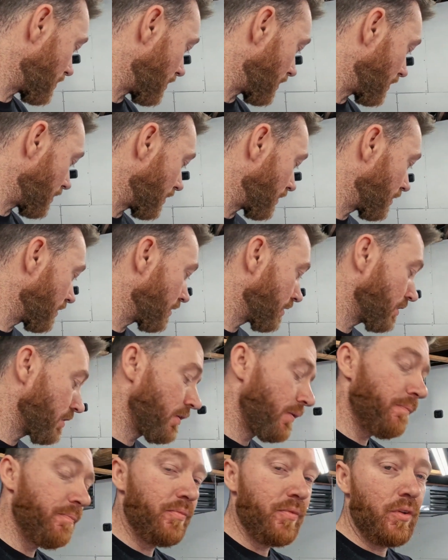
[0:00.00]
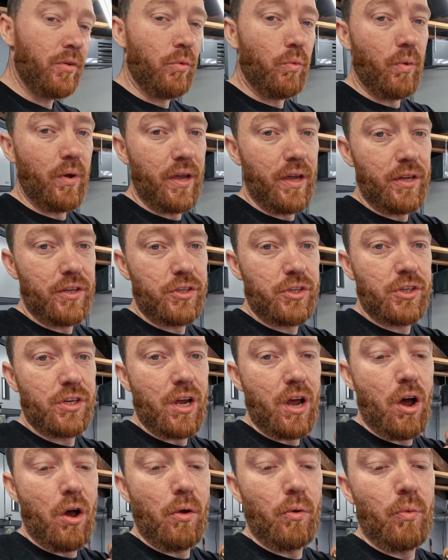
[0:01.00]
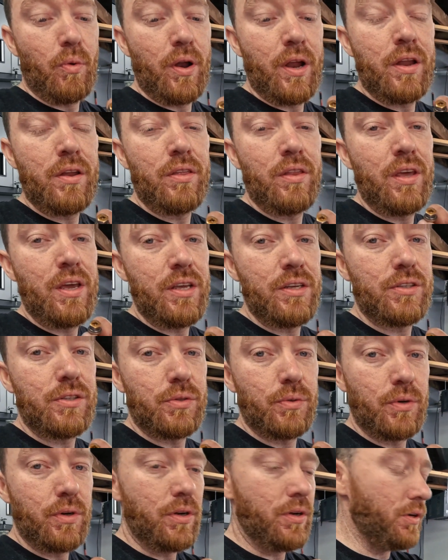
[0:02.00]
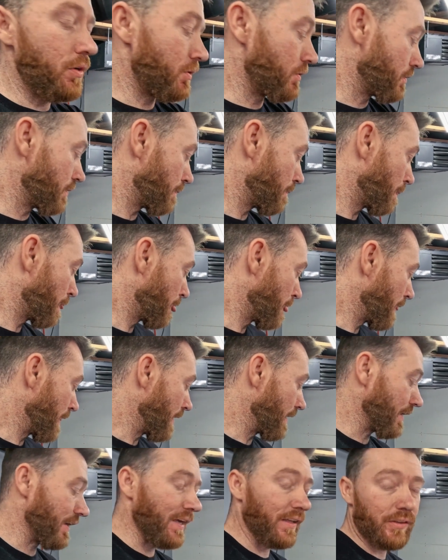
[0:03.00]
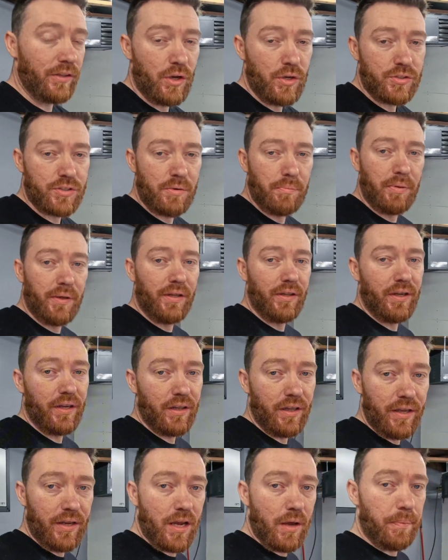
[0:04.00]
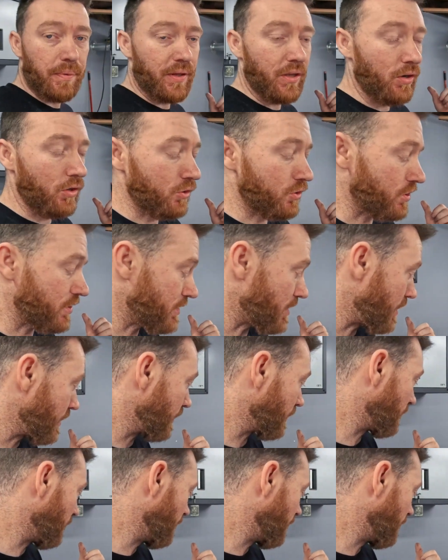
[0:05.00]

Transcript: are, which I'll run these through, get those completely cleaned up in the ultrasonic